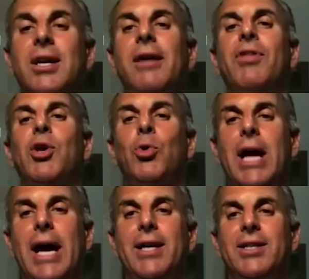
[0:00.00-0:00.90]
of the
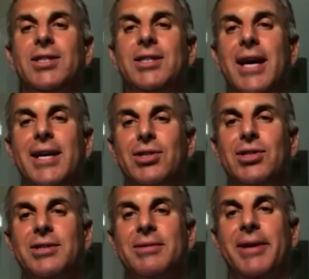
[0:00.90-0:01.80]
United
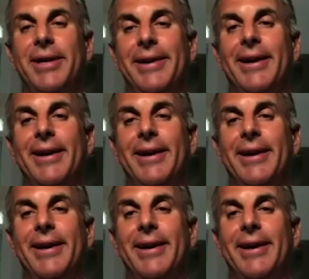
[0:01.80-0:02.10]
States. There you go.